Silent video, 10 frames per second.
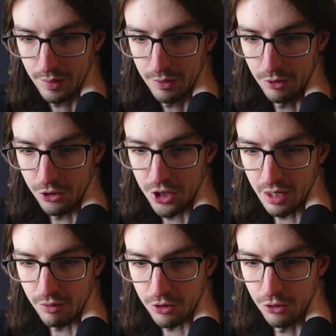You could
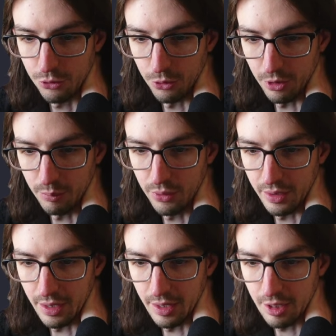check if it's controller input
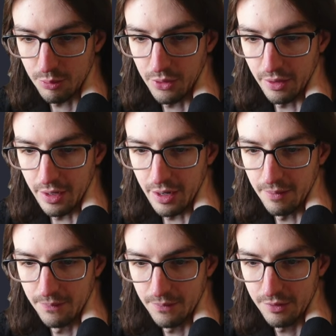in that last part. Yeah.
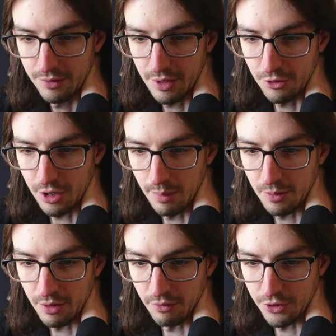Sounds good. I'm going
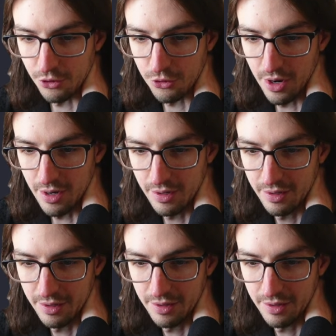to give this a try.